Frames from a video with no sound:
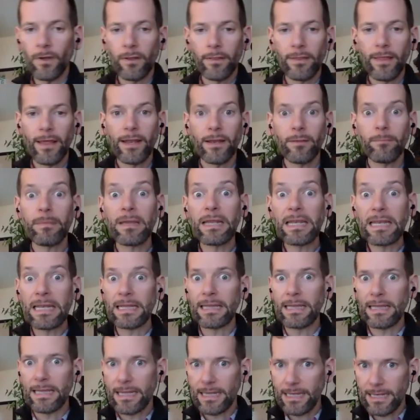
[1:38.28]
that
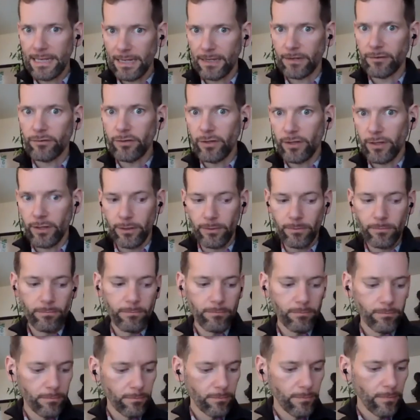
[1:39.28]
immediately connect to you.
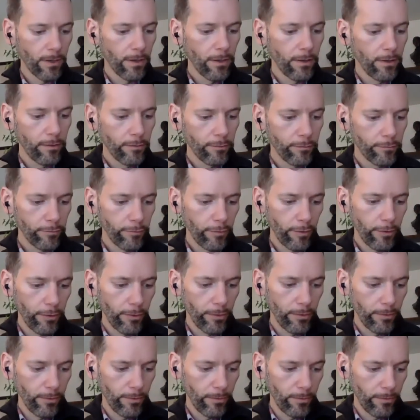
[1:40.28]

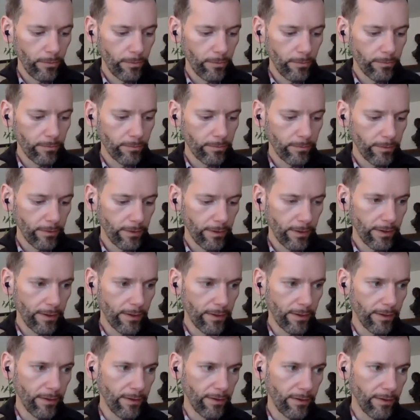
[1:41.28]
So
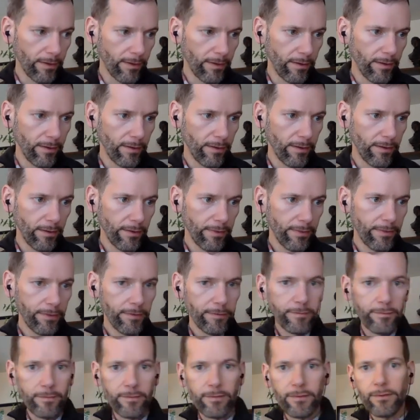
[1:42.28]
uh,
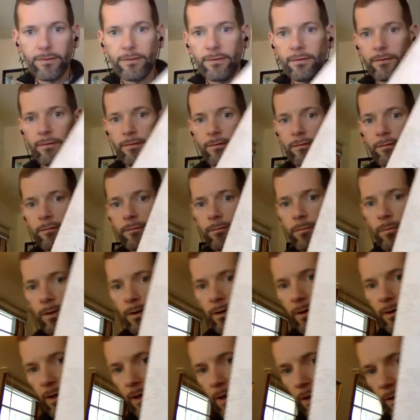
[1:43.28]
this is
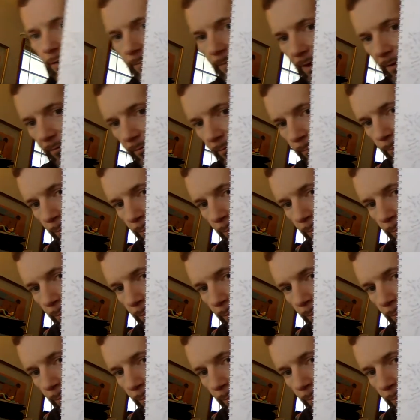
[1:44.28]
one of my